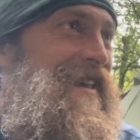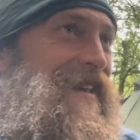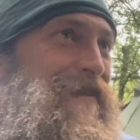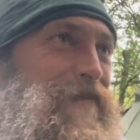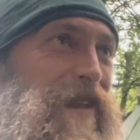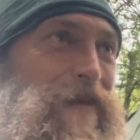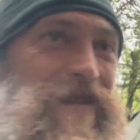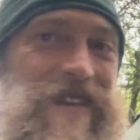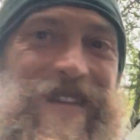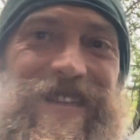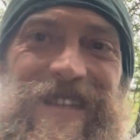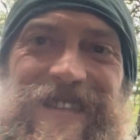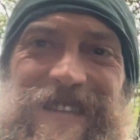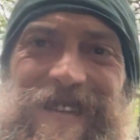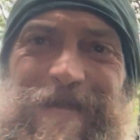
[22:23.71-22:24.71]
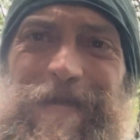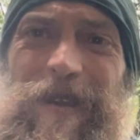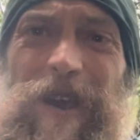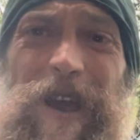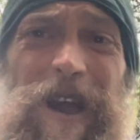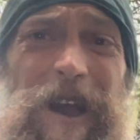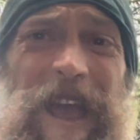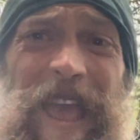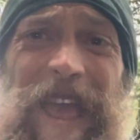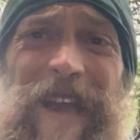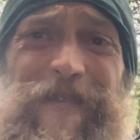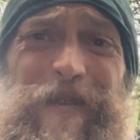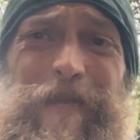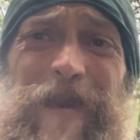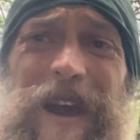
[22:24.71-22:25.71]
maybe in just a
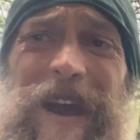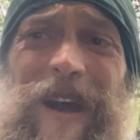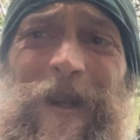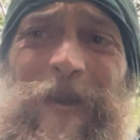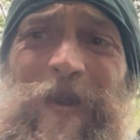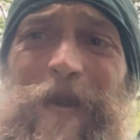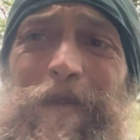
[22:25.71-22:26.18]
half a mile or a